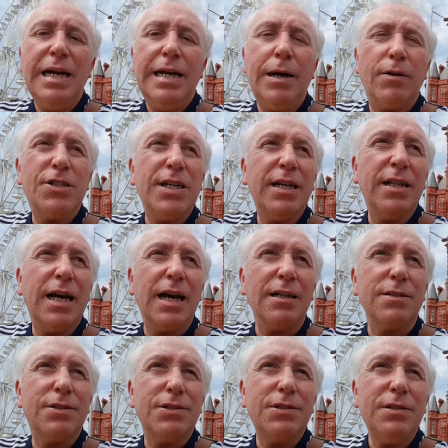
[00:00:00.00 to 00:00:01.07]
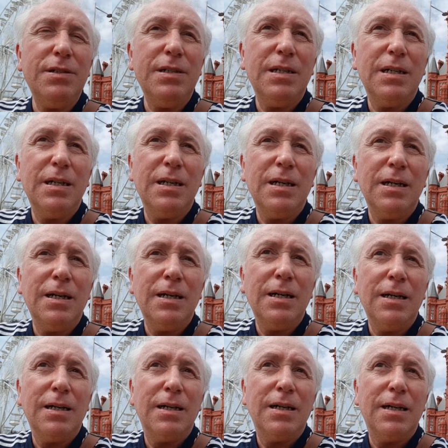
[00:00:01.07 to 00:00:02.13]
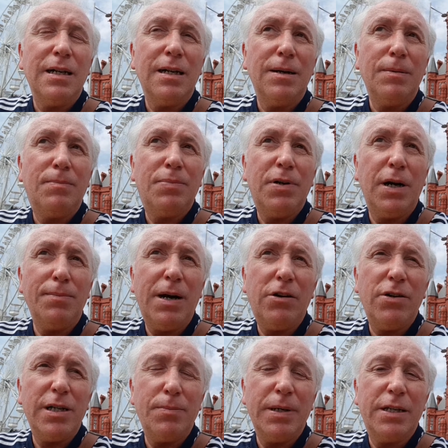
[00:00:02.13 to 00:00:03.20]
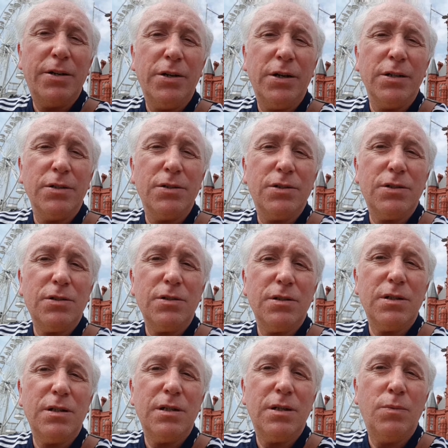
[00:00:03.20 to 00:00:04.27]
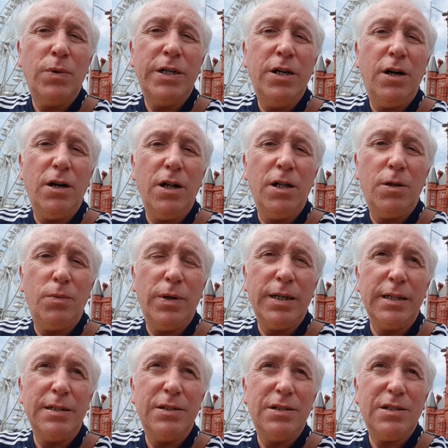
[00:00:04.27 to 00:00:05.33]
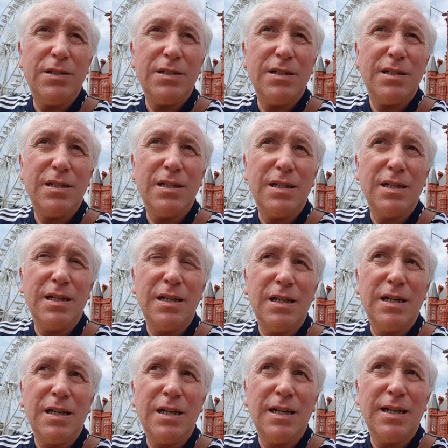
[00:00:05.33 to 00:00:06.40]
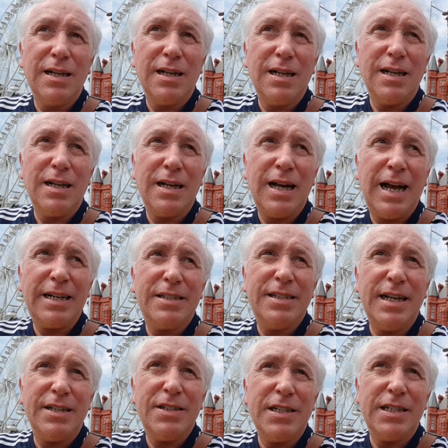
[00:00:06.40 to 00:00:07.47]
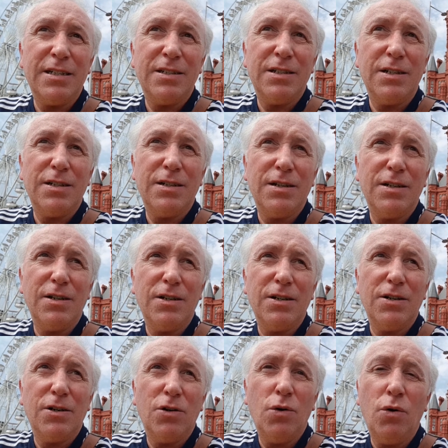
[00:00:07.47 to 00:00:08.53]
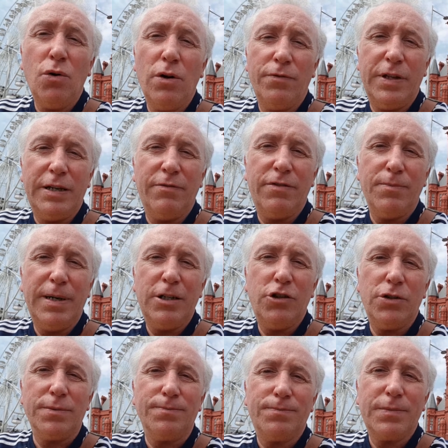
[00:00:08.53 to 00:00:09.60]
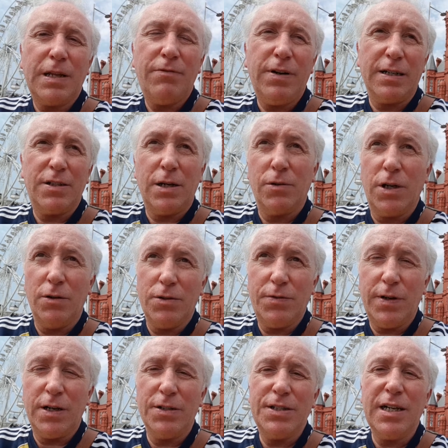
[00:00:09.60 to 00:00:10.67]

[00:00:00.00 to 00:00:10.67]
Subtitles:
Now I say that primarily because we're not always accessing all of the information. In fact, I would go as far as